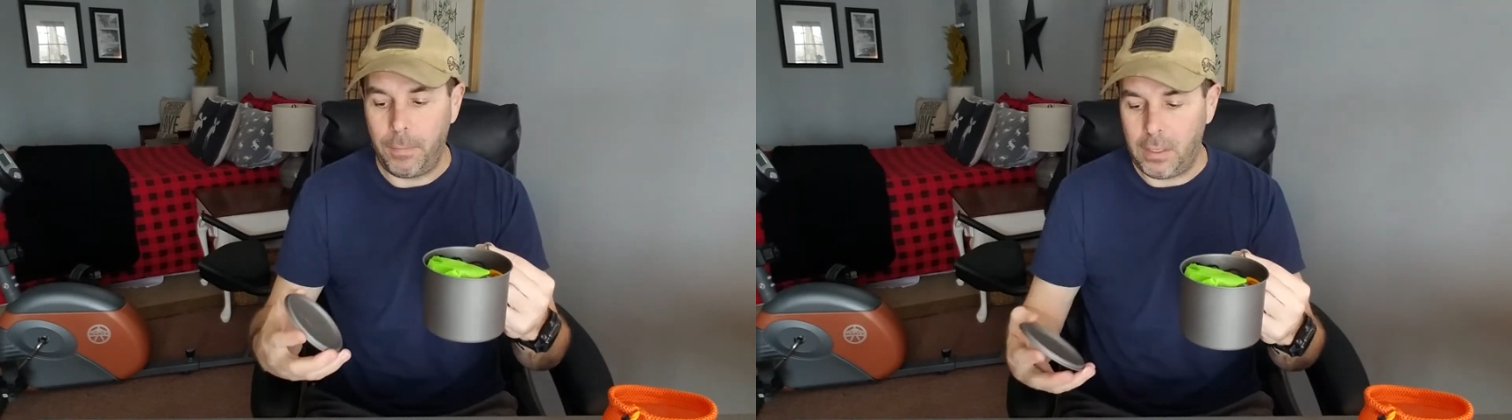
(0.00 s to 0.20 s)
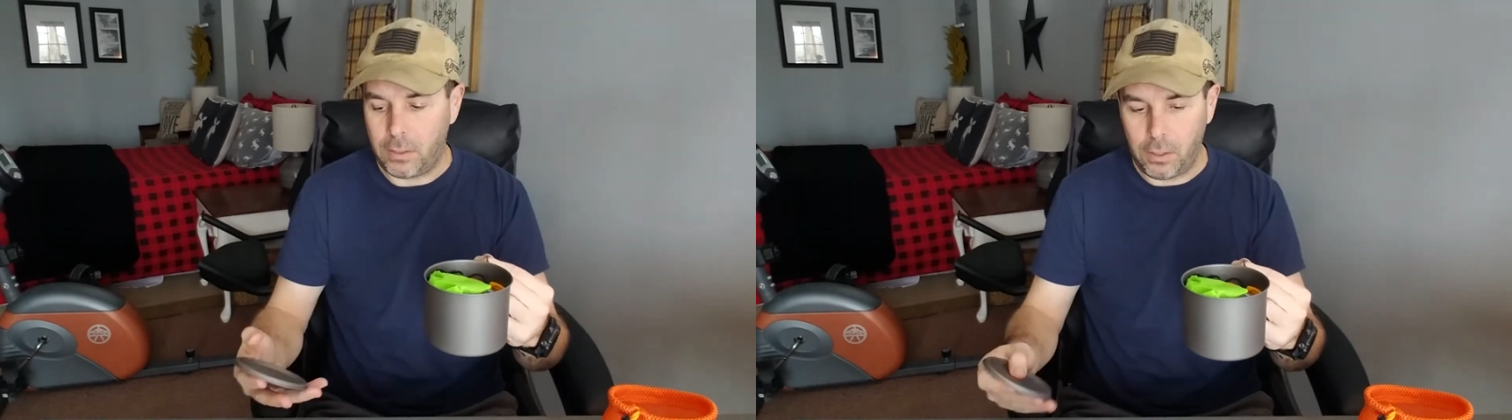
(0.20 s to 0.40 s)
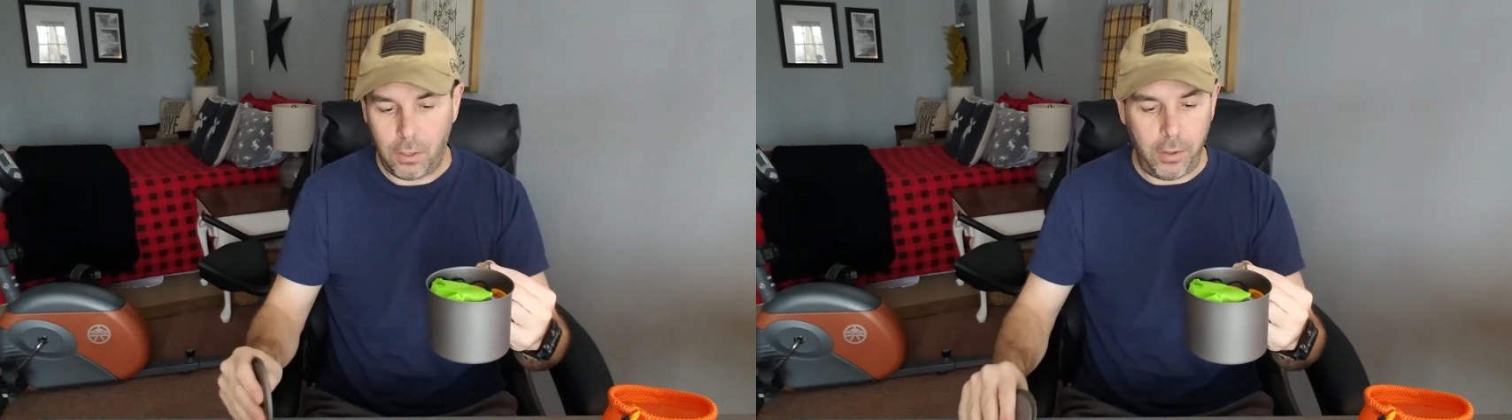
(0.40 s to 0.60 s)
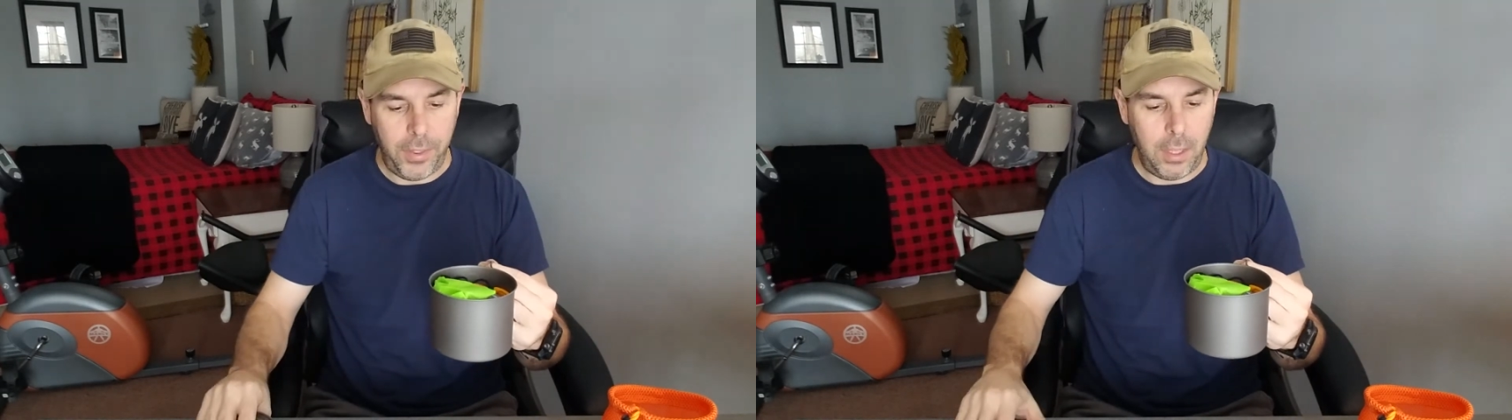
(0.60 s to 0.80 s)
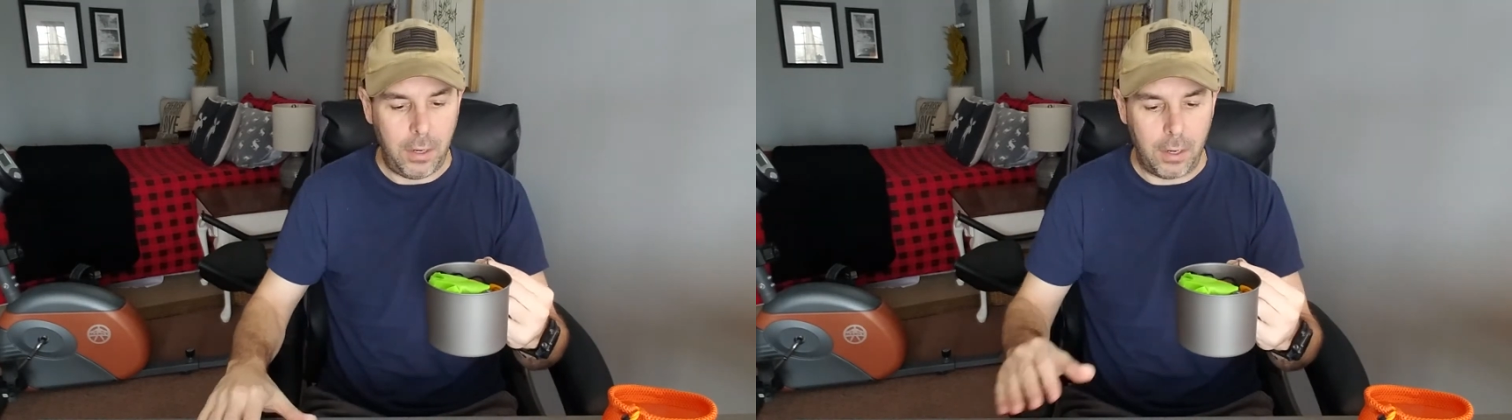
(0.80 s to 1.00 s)
It's a little
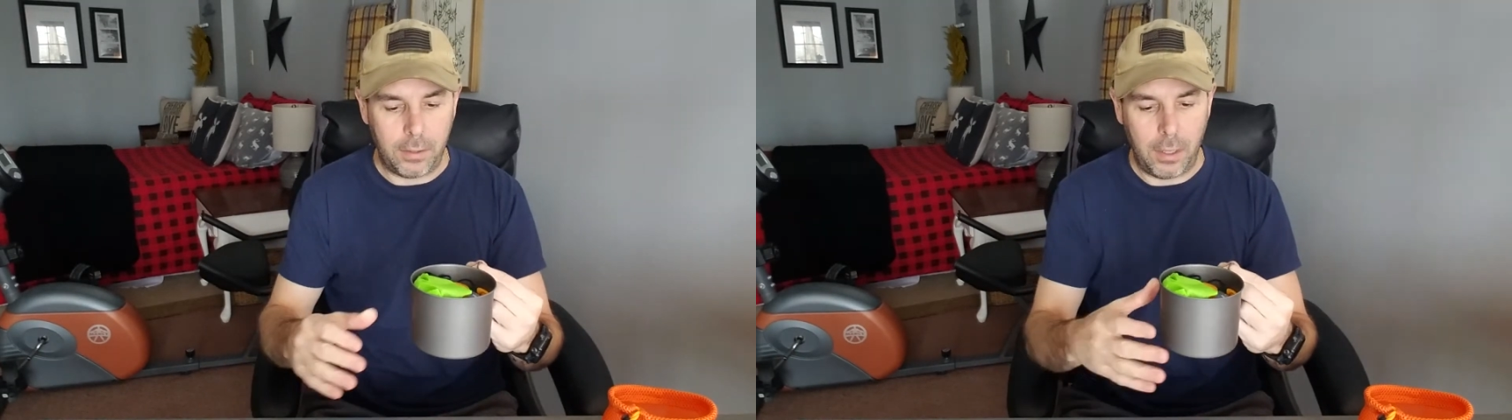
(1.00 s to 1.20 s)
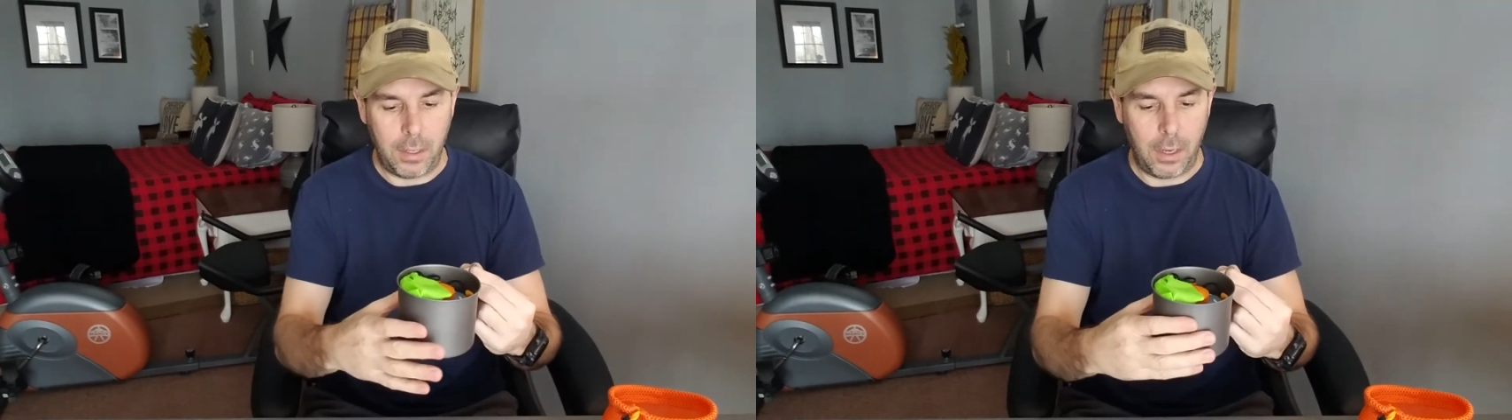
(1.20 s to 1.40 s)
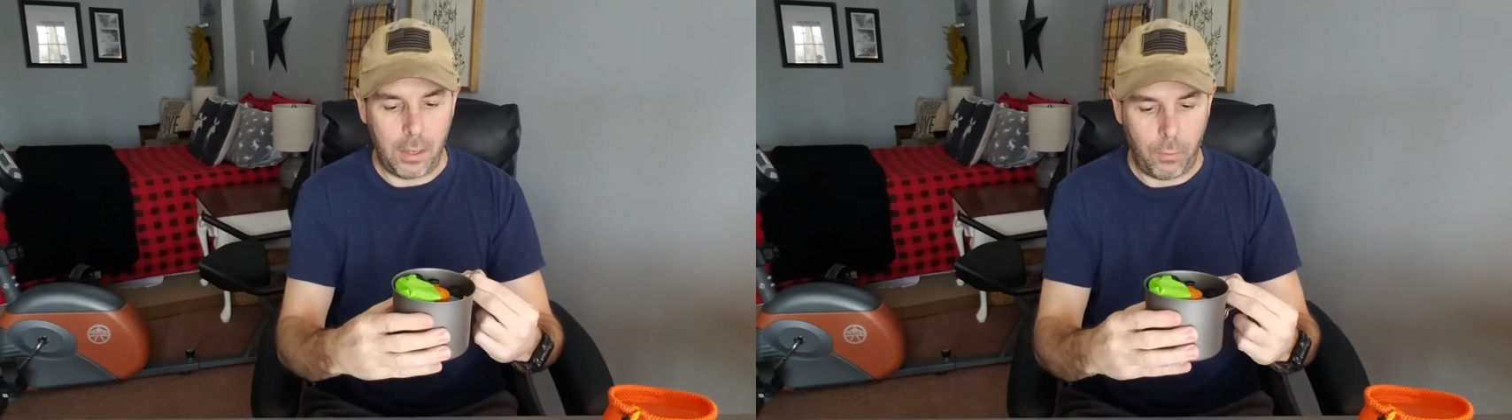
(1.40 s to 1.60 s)
thinner than the other